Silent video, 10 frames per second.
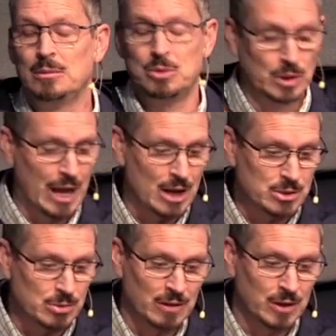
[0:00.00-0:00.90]
I'm doing a
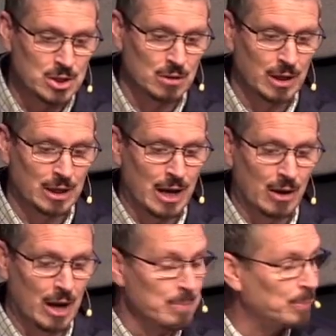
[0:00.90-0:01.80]
house renovation right
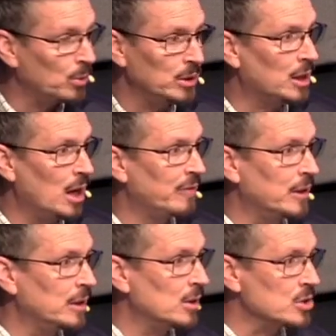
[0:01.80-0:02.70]
now, and I'm pretty
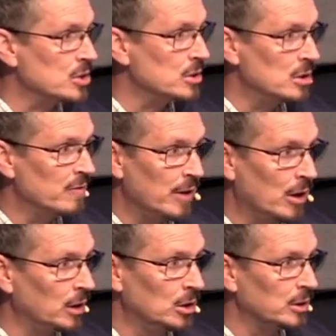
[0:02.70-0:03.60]
confident there's
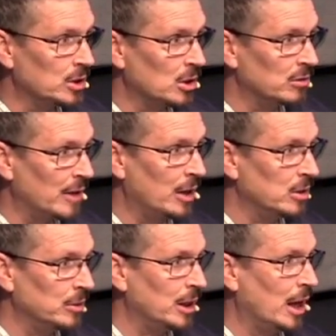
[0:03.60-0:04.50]
very little eternal
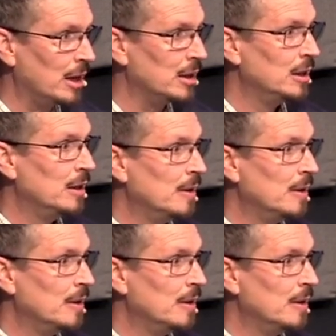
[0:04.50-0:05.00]
value in that.